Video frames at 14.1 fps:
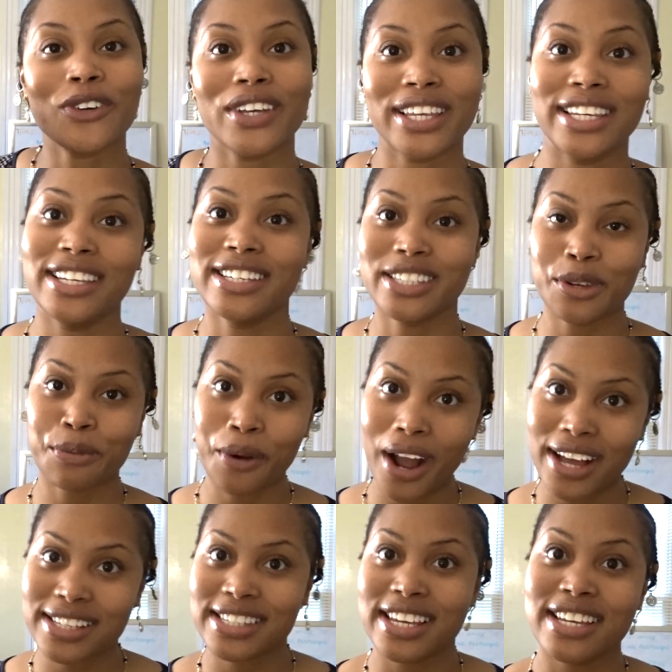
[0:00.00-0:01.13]
ease the
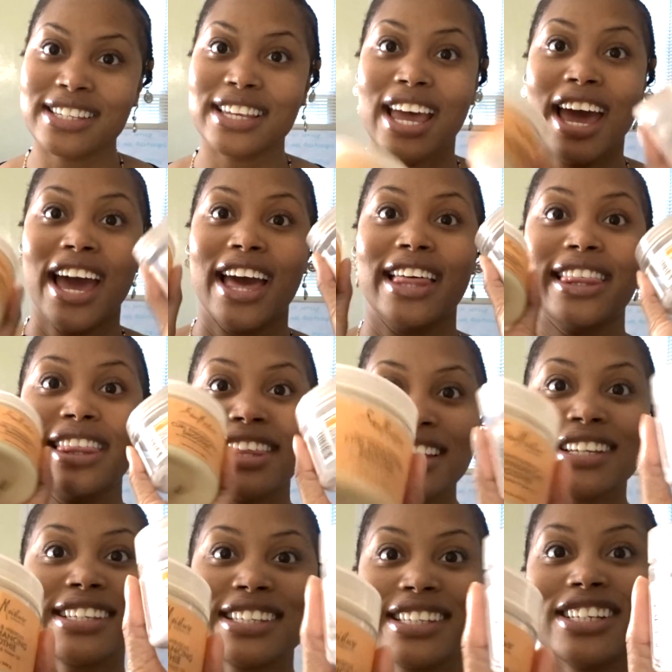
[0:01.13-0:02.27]
process,
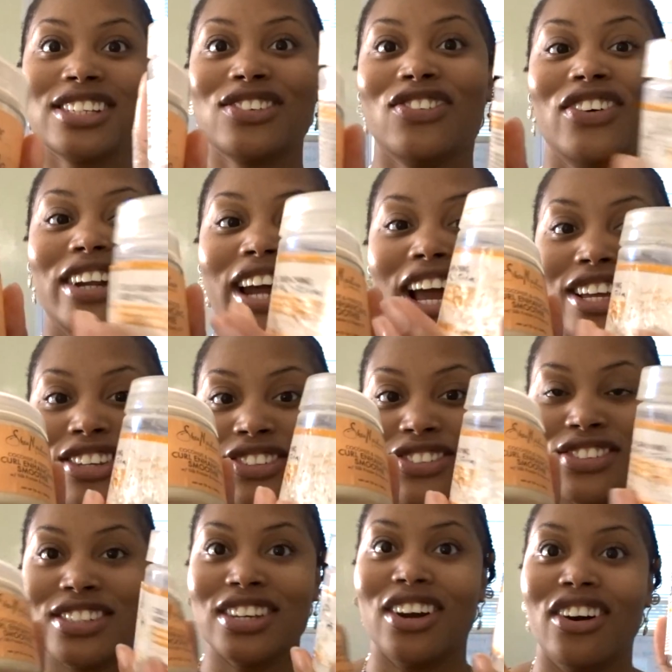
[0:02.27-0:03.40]
this is what I
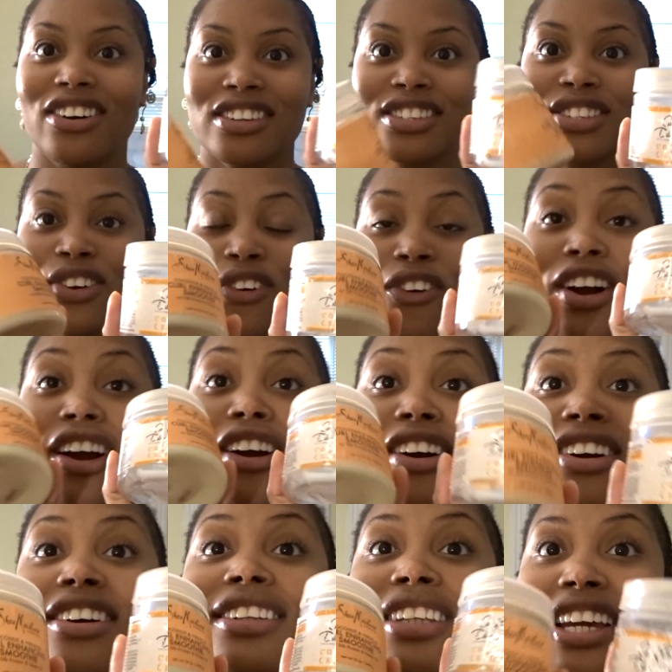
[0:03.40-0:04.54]
use, y'all. So
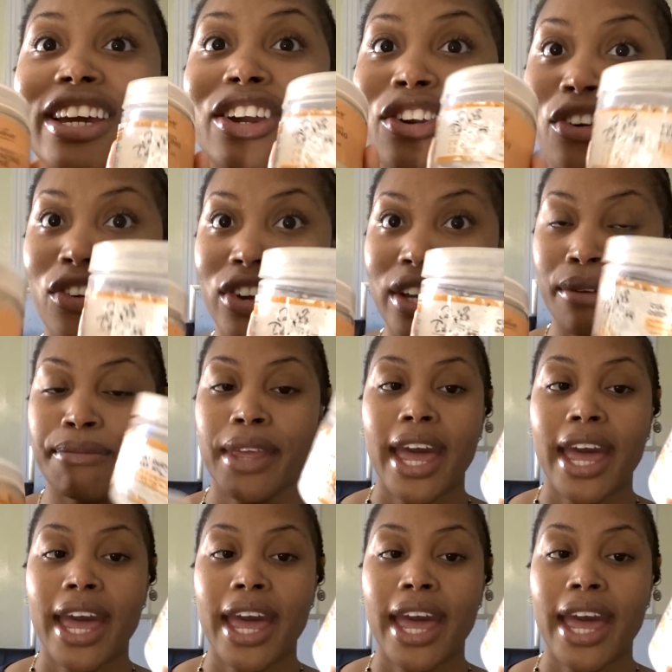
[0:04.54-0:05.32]
curling cream,